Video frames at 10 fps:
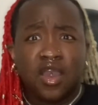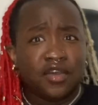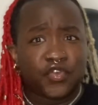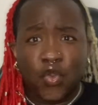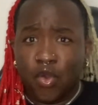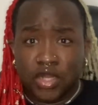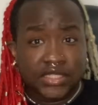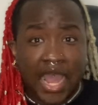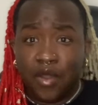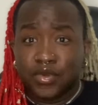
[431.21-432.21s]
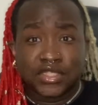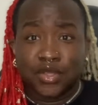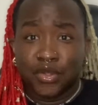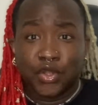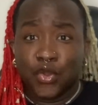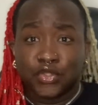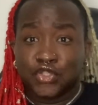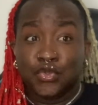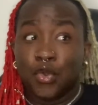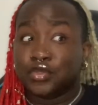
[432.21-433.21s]
of course I wasn't gonna go
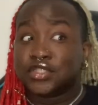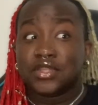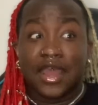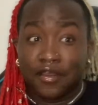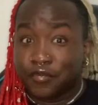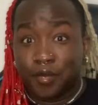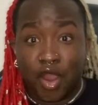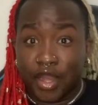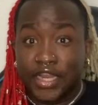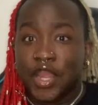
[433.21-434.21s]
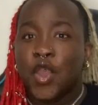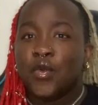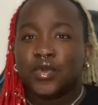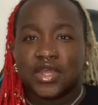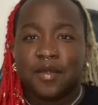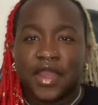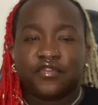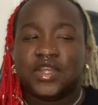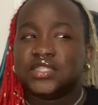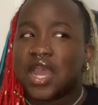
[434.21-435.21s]
to no staff party without my friends.